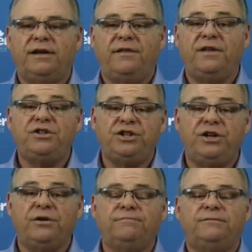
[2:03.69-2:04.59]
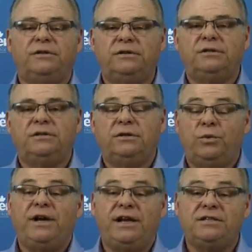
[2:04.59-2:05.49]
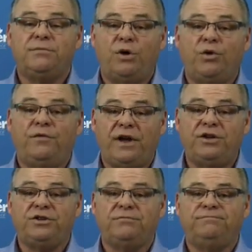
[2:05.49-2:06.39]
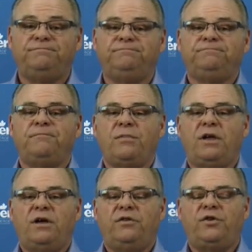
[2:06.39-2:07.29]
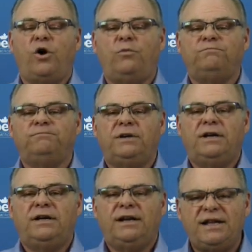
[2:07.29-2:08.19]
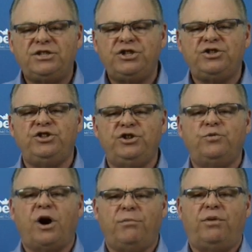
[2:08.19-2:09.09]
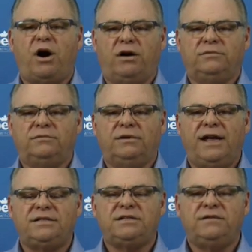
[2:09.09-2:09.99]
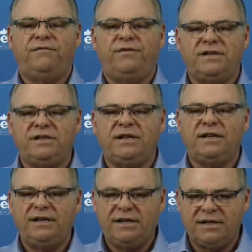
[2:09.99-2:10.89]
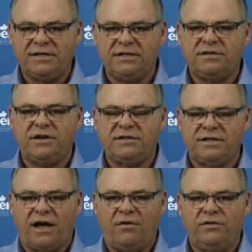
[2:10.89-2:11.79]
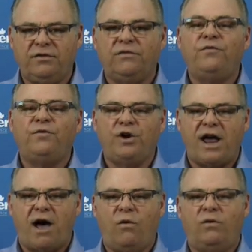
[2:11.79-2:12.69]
And this year, we need some motivation. So let's just do our part. Let's physically distance ourselves for now.